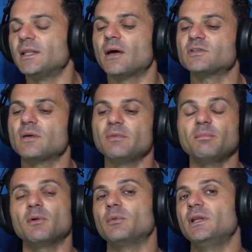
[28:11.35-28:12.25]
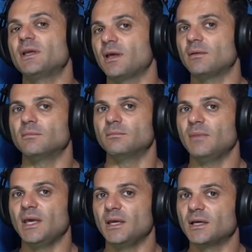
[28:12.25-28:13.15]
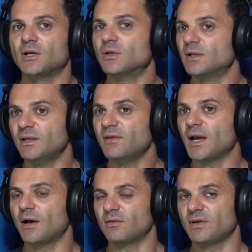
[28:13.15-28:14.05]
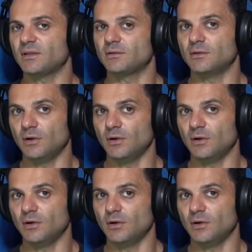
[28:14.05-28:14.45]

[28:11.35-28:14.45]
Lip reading: Now some people really can make a good living out of it,